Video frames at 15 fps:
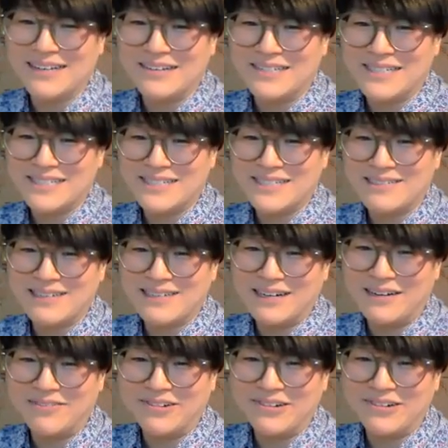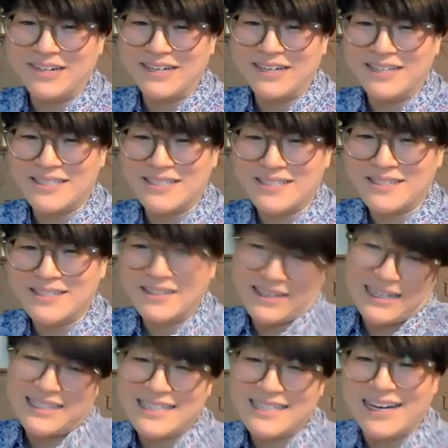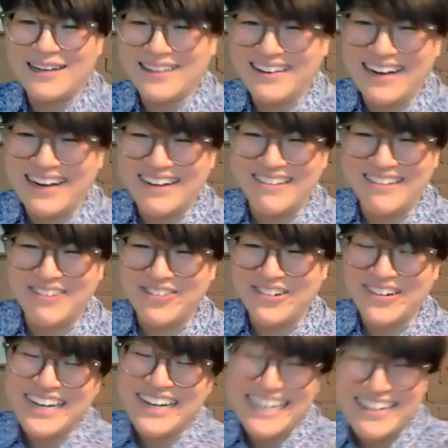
just cover it as however, in a